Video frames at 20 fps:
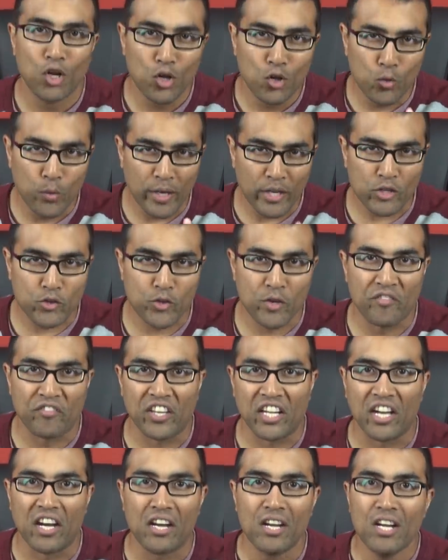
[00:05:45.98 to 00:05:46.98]
Quick
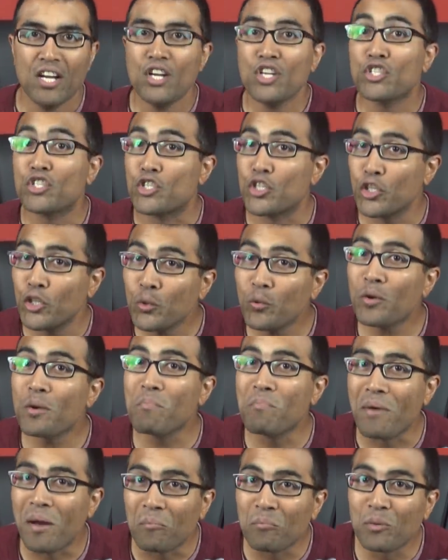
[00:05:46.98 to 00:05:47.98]
trivia. Do you
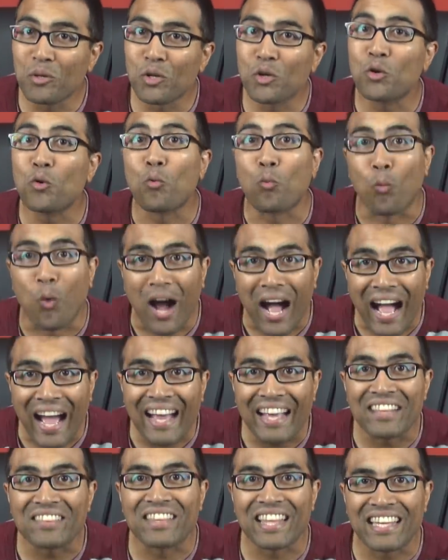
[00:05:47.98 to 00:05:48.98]
remember
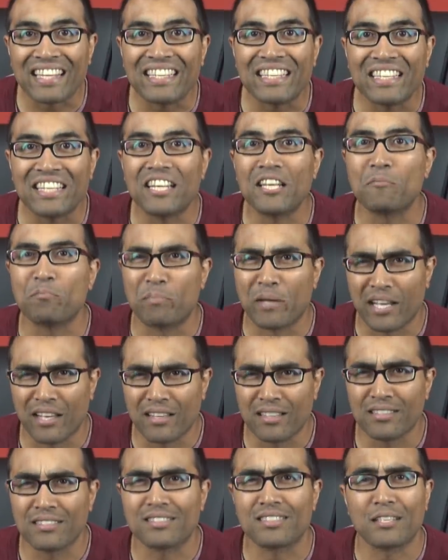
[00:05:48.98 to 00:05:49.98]
why they needed
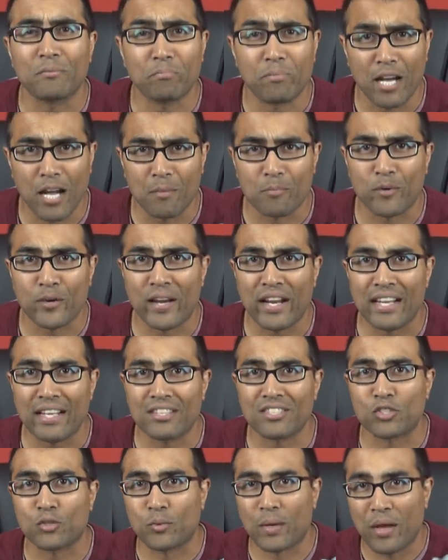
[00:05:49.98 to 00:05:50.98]
bells and
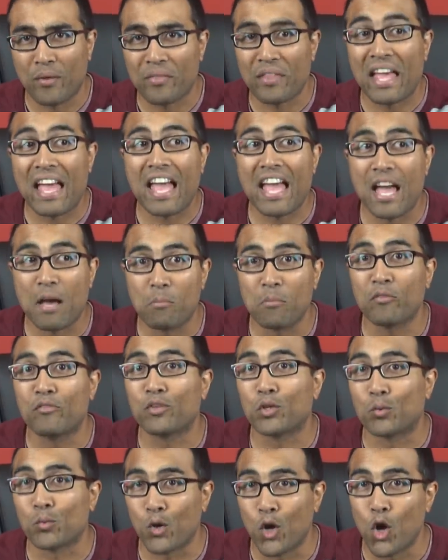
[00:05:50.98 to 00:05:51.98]
pomegranates around the hem of
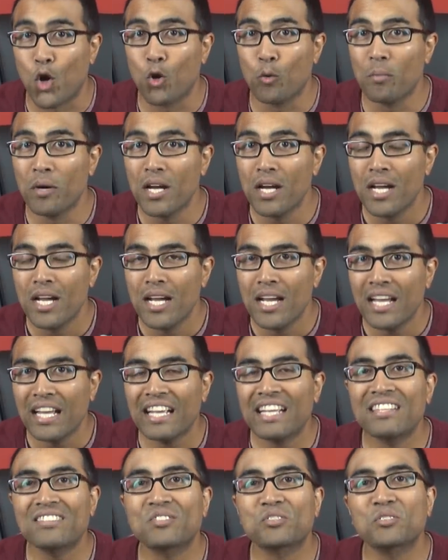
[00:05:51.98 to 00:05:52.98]
the robe?
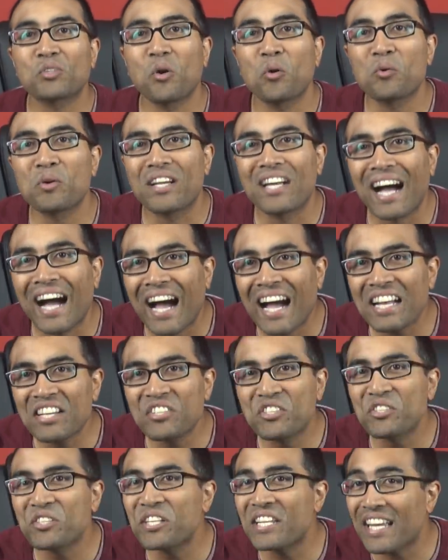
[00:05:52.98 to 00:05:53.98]
It's so
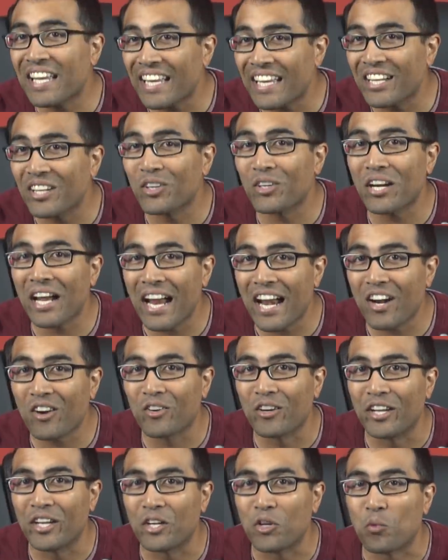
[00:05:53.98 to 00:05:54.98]
God could hear
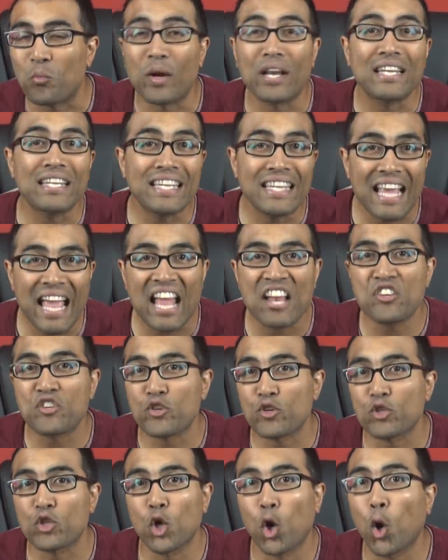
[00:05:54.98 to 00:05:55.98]
Aaron when he
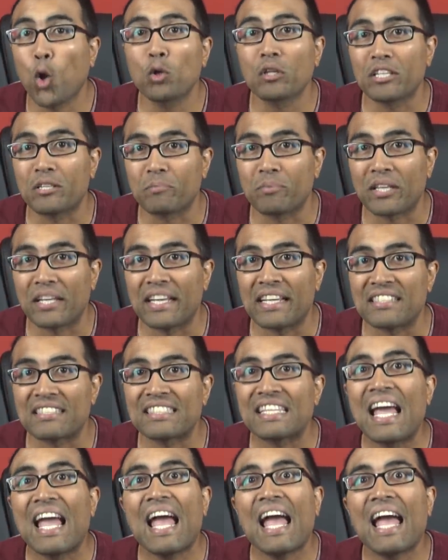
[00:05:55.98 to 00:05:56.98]
entered the holy
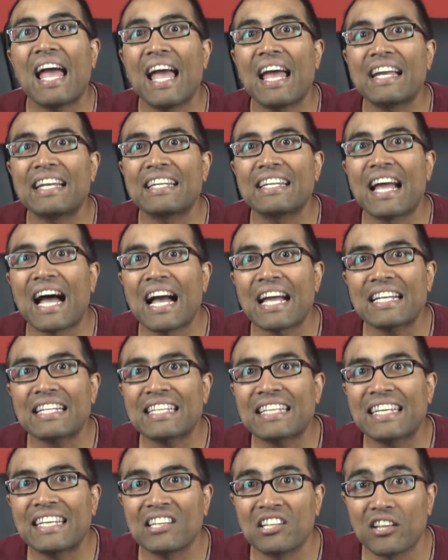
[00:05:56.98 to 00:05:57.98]
place and
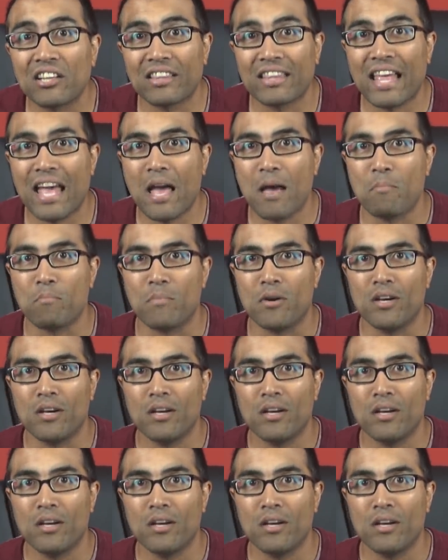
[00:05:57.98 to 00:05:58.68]
not kill them.